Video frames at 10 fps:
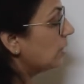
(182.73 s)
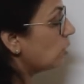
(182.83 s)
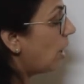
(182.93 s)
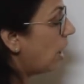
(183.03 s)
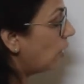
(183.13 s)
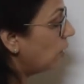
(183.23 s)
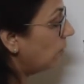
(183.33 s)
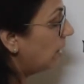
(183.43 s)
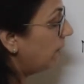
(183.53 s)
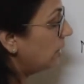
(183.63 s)
So, how you
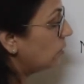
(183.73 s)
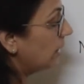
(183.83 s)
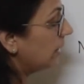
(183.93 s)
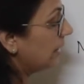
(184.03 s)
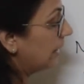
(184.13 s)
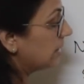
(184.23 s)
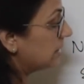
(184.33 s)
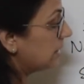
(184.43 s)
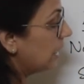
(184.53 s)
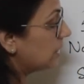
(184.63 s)
will be doing that?
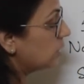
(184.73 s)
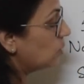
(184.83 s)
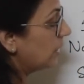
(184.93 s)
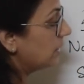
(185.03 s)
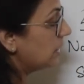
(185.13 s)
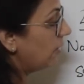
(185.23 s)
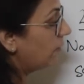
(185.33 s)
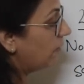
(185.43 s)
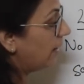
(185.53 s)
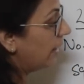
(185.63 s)

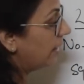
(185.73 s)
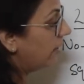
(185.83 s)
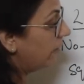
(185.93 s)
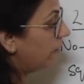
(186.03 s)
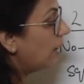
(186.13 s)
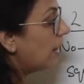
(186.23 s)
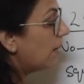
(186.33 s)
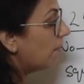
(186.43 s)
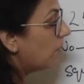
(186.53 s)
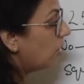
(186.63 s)
625
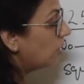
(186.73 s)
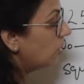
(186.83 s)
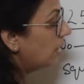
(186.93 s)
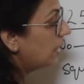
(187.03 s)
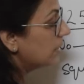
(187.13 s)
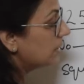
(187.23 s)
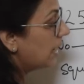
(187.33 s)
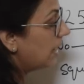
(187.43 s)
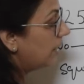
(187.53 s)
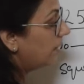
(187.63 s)
modulus
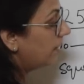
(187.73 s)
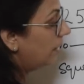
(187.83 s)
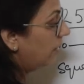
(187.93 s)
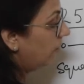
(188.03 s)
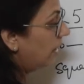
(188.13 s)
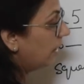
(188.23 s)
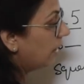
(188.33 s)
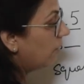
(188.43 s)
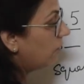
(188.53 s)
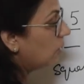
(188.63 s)
100 will
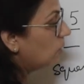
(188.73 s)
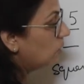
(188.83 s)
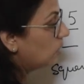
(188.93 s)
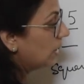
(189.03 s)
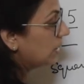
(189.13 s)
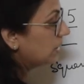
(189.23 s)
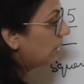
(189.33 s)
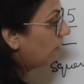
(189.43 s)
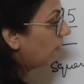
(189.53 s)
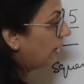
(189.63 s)
give you
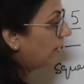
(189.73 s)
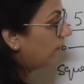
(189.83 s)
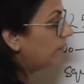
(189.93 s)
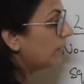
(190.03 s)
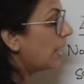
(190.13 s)
25.